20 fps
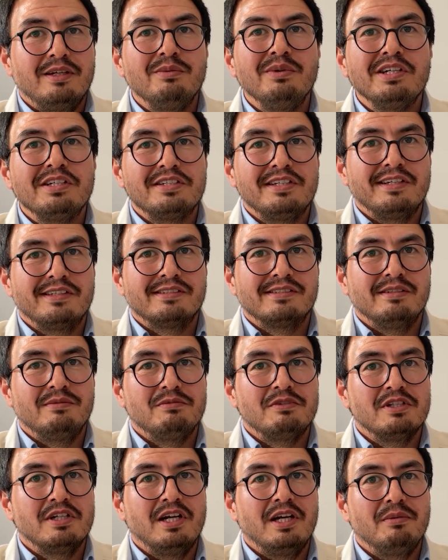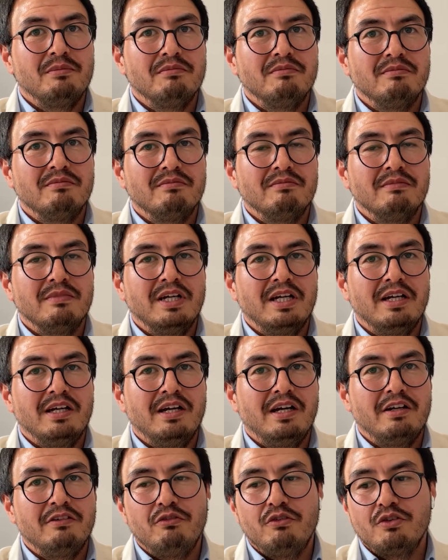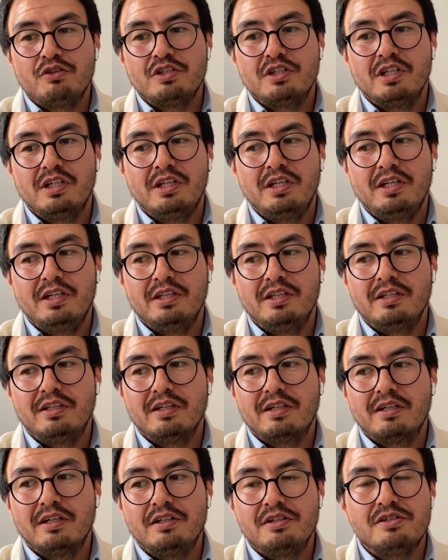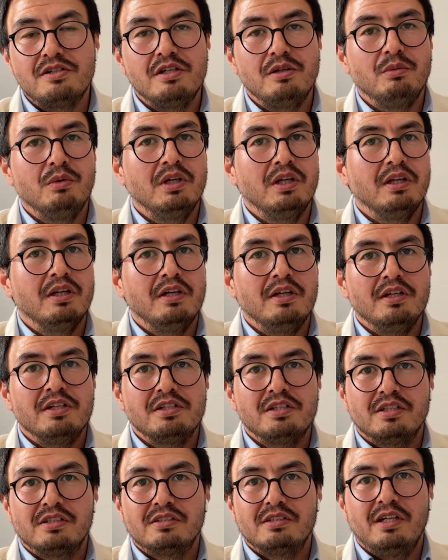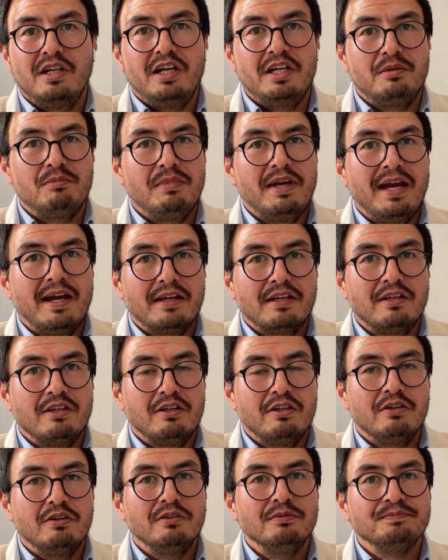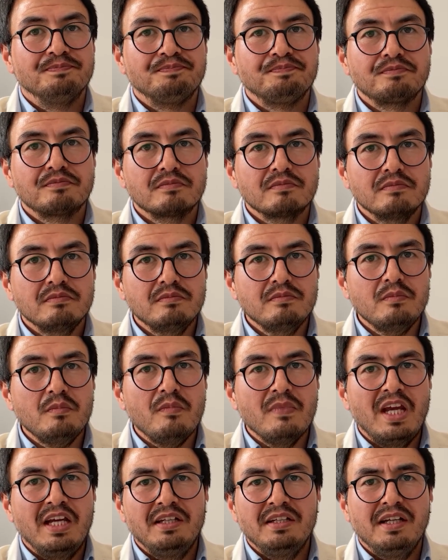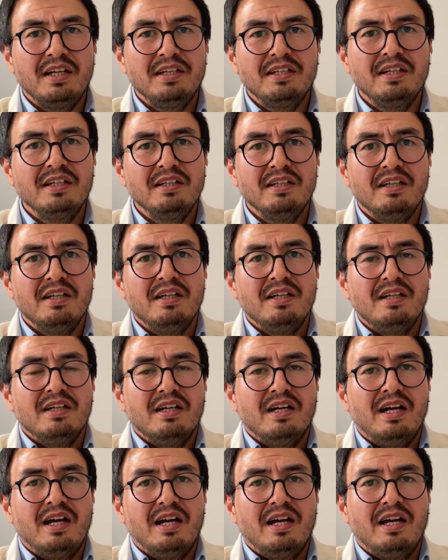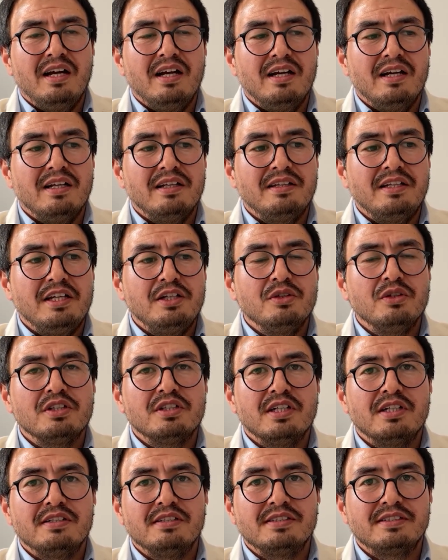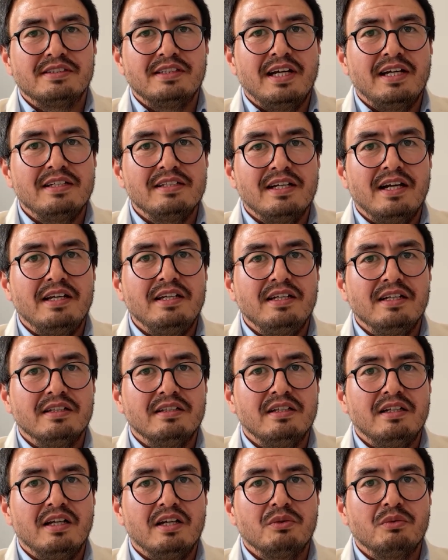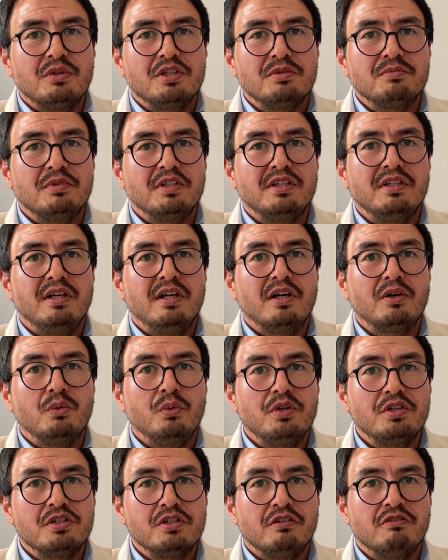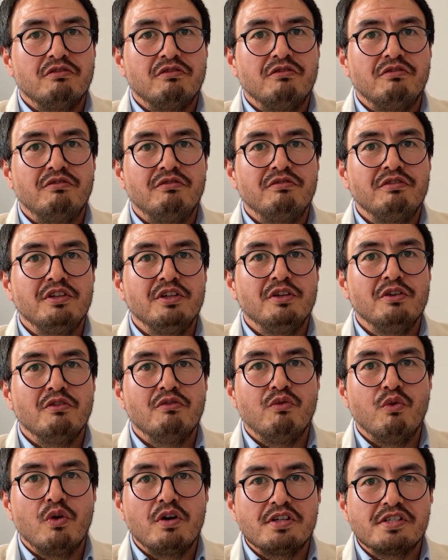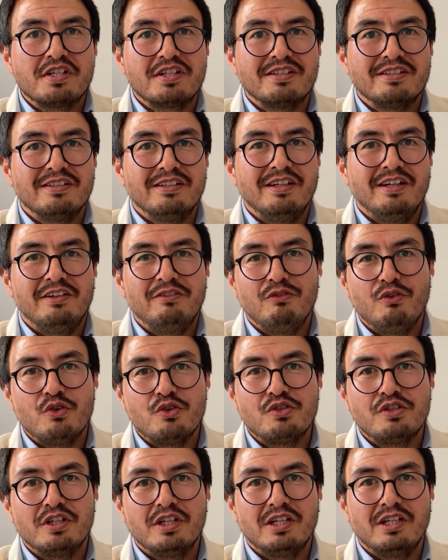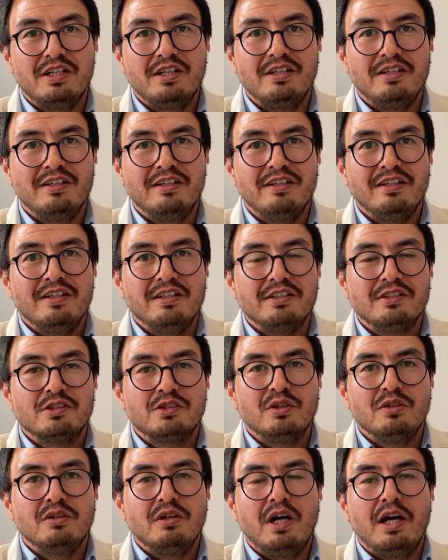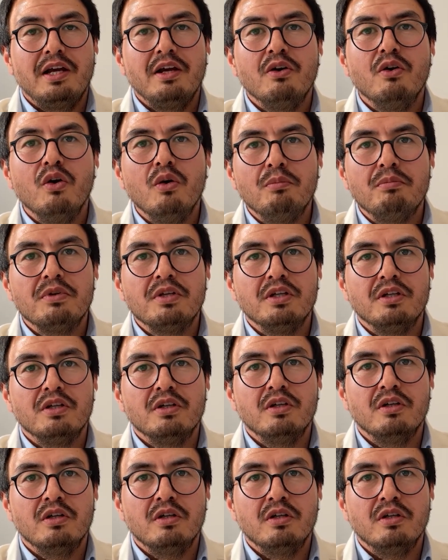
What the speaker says: it will take some time. Unfortunately, that the country will just slide back, and then they don't understand any other language but the language of force, unfortunately. Yeah. So I hope